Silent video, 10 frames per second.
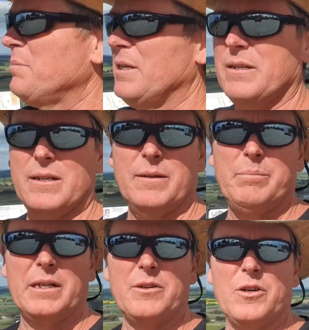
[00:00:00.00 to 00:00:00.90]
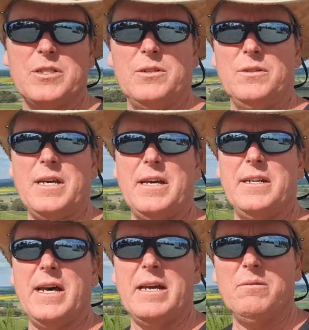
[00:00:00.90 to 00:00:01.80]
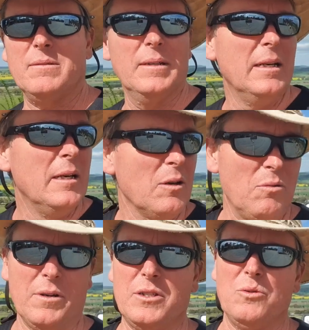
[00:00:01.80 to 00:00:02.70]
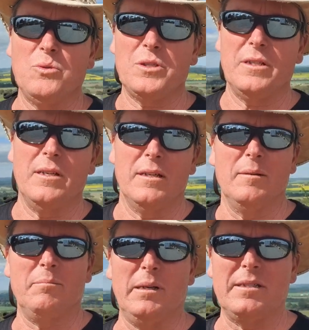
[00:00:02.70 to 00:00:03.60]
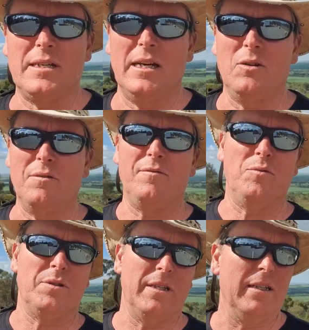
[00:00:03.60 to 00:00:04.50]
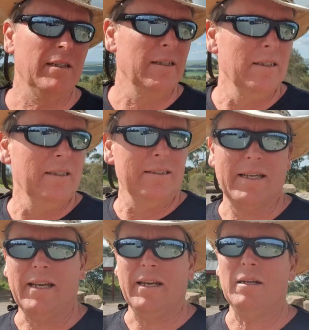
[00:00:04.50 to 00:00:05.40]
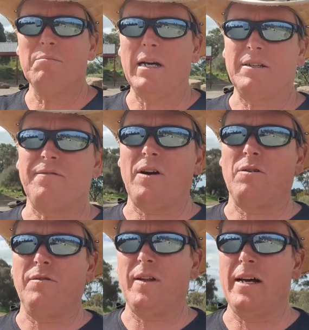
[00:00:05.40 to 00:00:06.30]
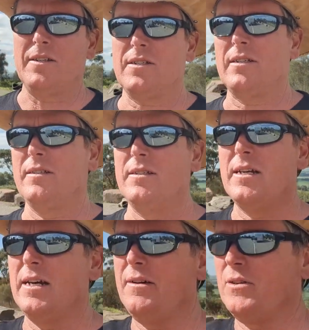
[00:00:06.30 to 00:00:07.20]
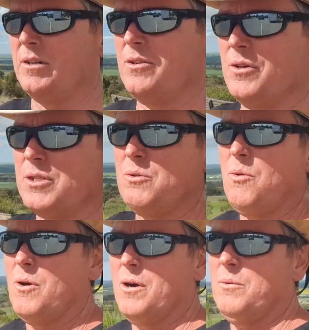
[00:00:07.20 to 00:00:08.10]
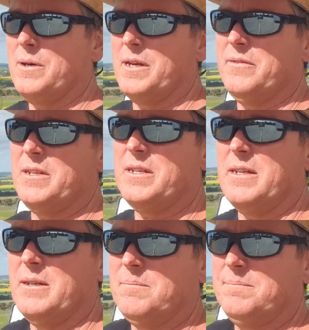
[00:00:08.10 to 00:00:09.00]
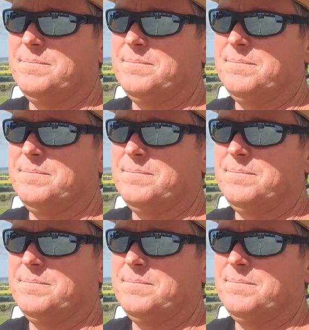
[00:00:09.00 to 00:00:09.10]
Been a nice little day today. Quite exhausted, but looking forward to, heading back to Farrell Flats and having a nice quiet one over there.